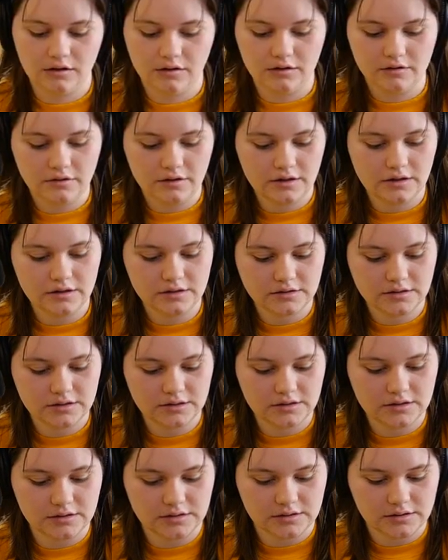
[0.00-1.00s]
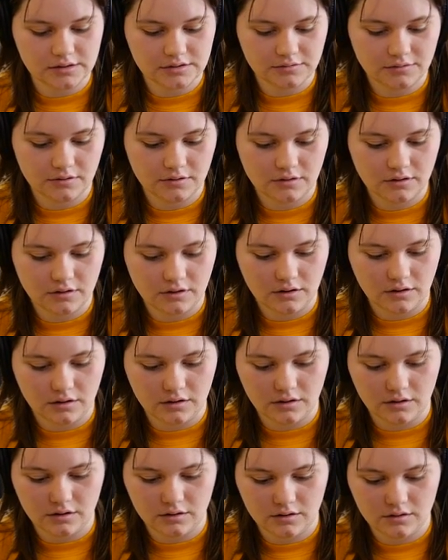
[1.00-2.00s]
other thing is, is,
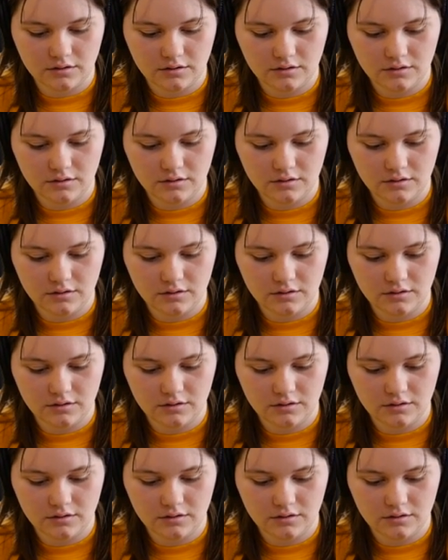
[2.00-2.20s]
uh,